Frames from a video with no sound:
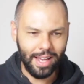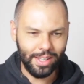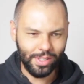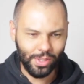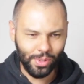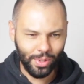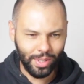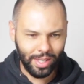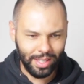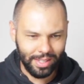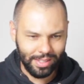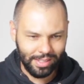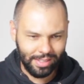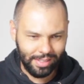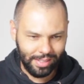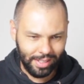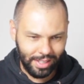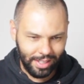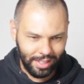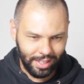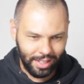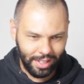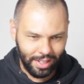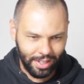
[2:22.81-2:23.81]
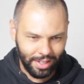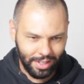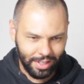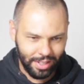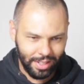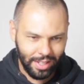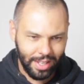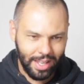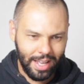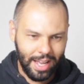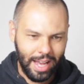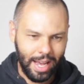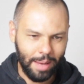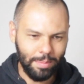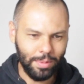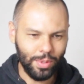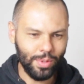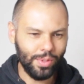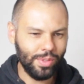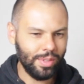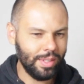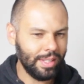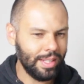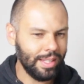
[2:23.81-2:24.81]
as you can see here, I'm
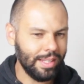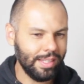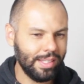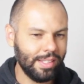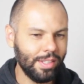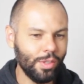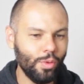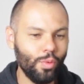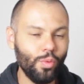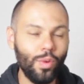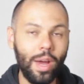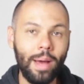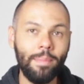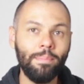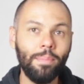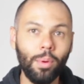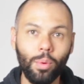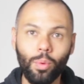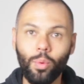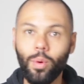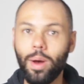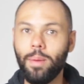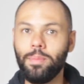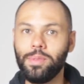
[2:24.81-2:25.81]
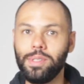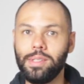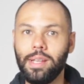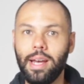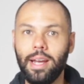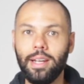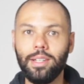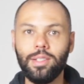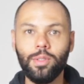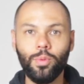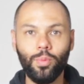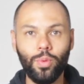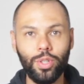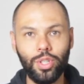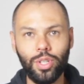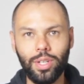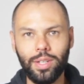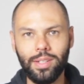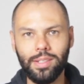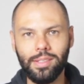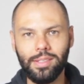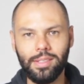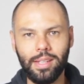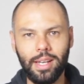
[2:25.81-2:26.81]
using this REPL website, which
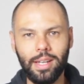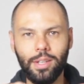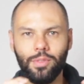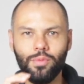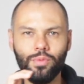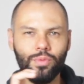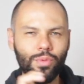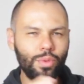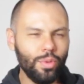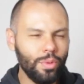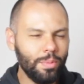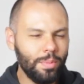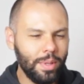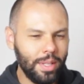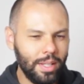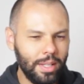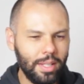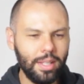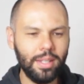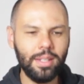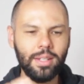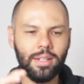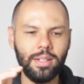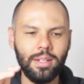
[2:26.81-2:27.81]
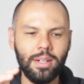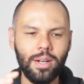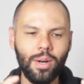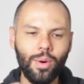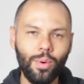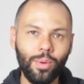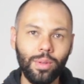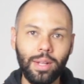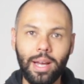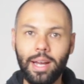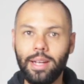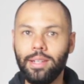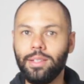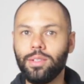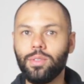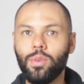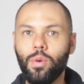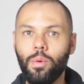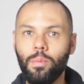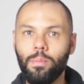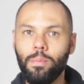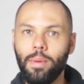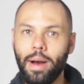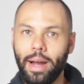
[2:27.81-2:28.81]
is a Ruby online
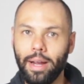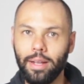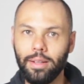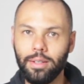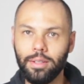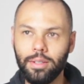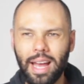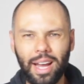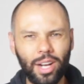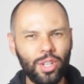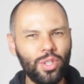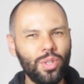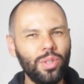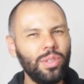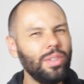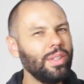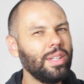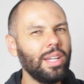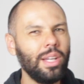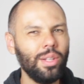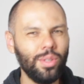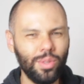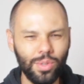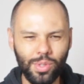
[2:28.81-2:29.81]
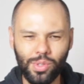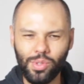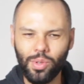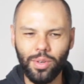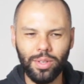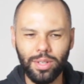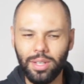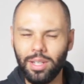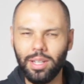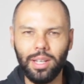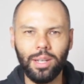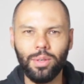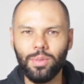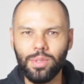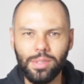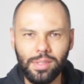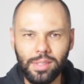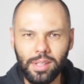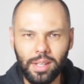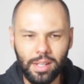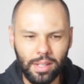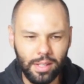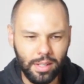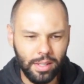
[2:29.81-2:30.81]
compiler. Actually, you can use other
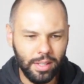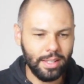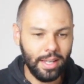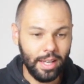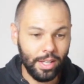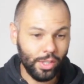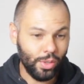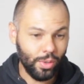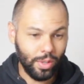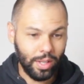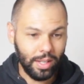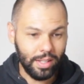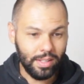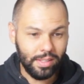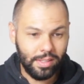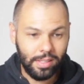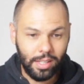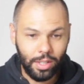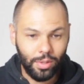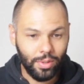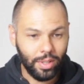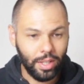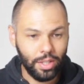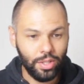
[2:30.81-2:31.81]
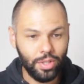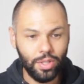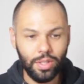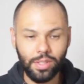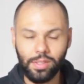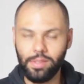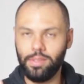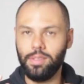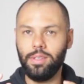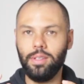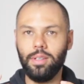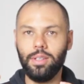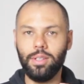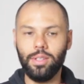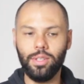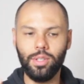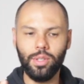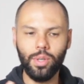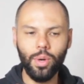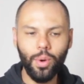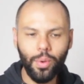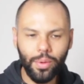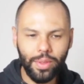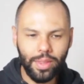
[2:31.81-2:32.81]
languages here. As you can see, you can just
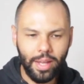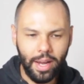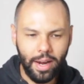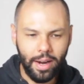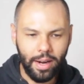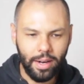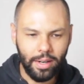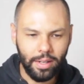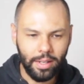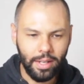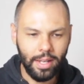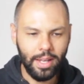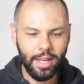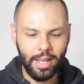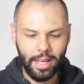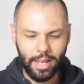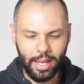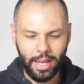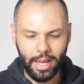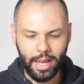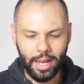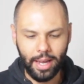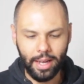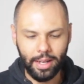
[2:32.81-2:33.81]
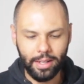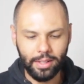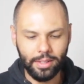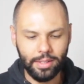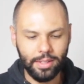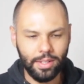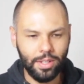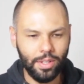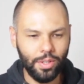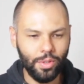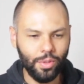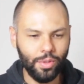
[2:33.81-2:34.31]
go there and